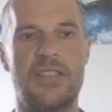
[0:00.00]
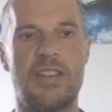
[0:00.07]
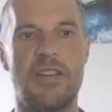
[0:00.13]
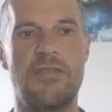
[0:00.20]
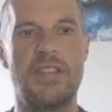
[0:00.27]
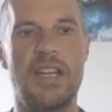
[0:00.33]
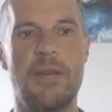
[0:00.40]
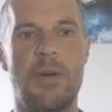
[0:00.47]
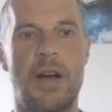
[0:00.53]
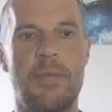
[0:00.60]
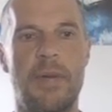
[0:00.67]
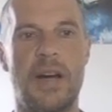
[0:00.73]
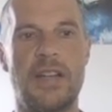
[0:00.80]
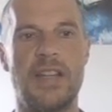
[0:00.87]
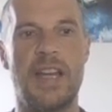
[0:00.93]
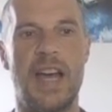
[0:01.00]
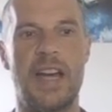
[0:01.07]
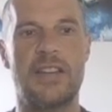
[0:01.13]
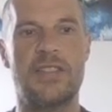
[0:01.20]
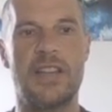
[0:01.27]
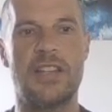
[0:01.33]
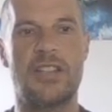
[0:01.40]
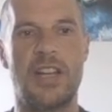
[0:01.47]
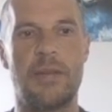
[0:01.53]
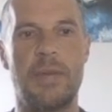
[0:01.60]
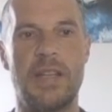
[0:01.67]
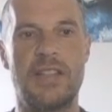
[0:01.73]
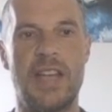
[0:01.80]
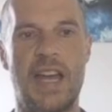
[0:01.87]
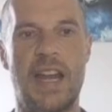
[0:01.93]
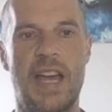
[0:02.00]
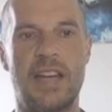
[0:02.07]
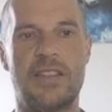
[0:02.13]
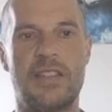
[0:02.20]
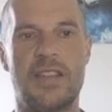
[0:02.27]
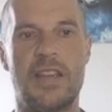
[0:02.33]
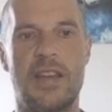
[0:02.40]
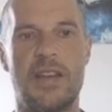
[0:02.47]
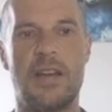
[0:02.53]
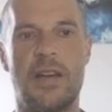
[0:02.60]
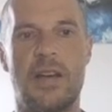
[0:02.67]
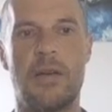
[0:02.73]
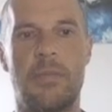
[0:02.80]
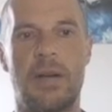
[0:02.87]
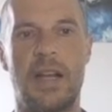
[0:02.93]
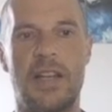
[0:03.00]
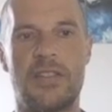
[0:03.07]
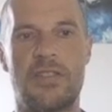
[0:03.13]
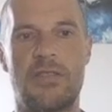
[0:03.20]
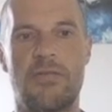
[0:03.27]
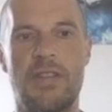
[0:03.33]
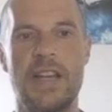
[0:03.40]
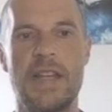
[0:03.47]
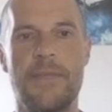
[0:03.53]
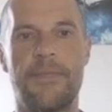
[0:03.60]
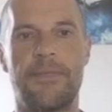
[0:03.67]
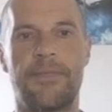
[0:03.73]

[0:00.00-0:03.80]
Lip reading: So dy by dx is going to be 10x plus 3.